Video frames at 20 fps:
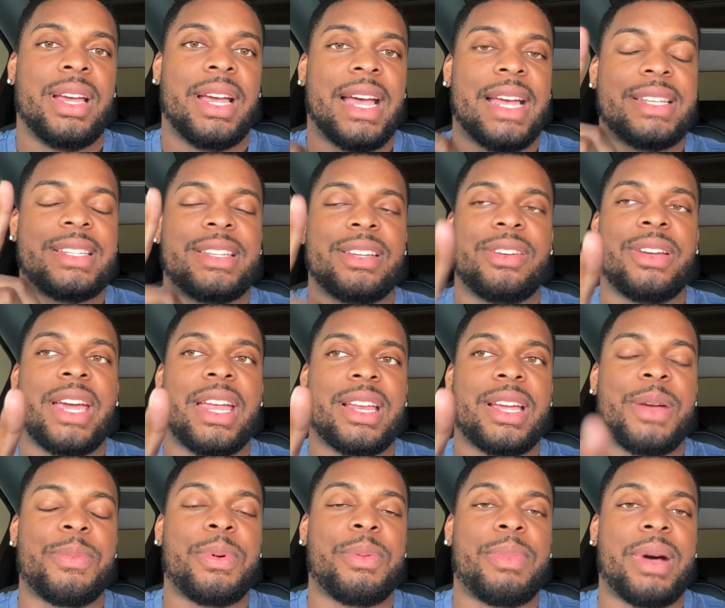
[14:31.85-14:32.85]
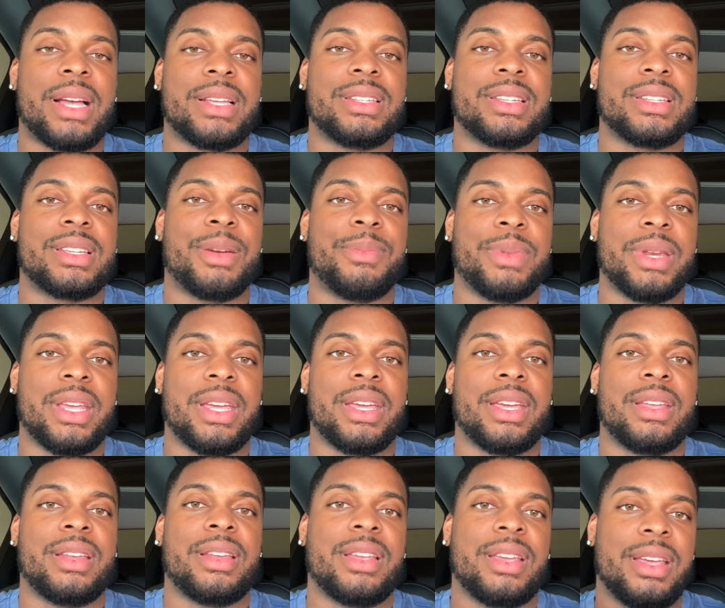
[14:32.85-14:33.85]
I still got a couple boxes coming
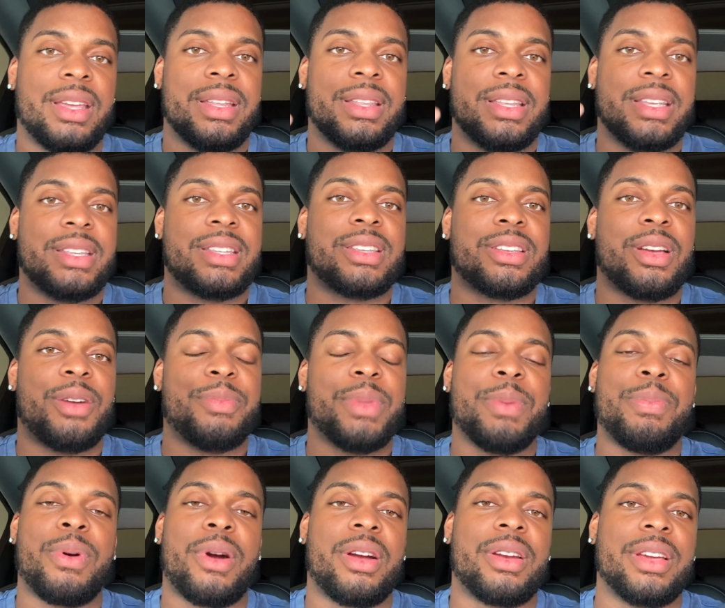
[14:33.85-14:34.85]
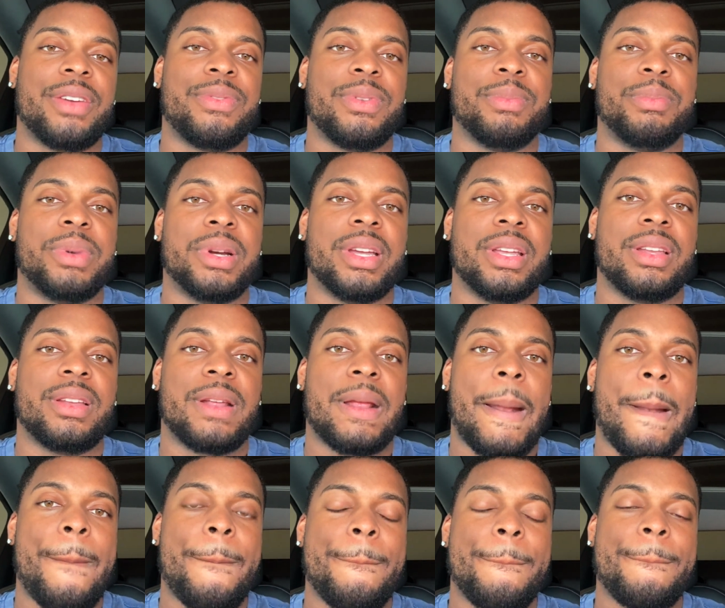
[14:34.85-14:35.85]
in. This is gonna be part of it, but
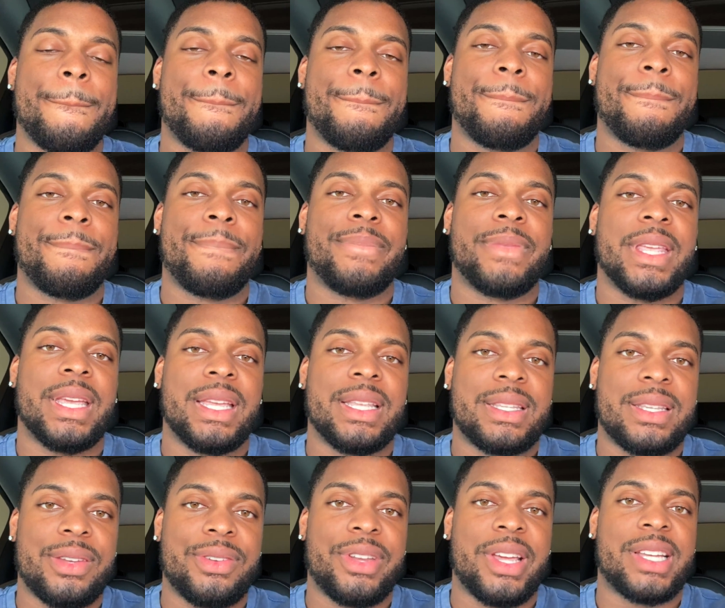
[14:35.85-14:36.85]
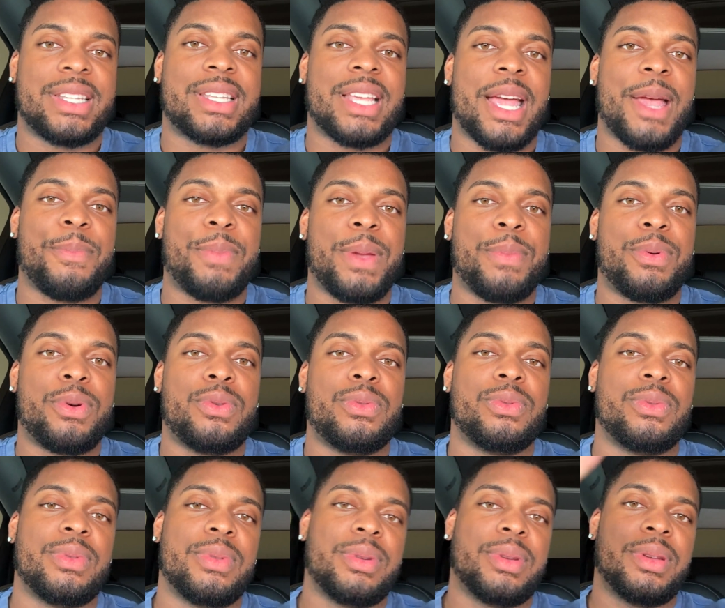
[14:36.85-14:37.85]
until next time, people,
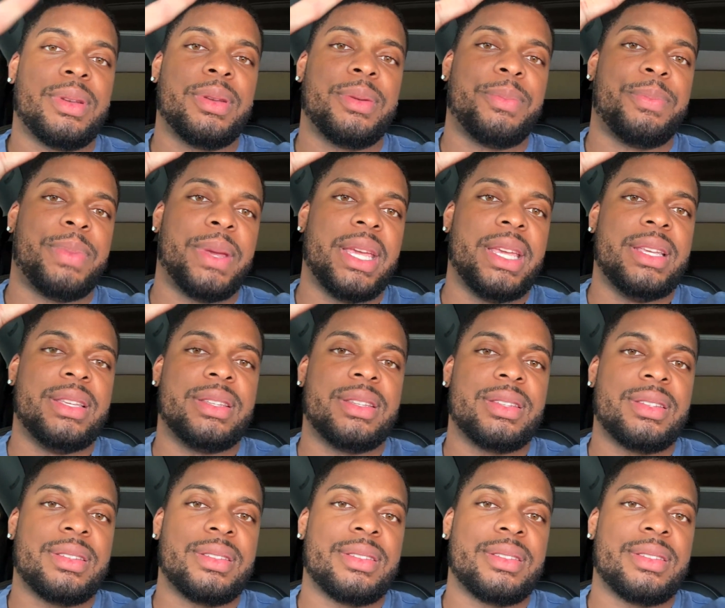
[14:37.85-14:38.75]
peace.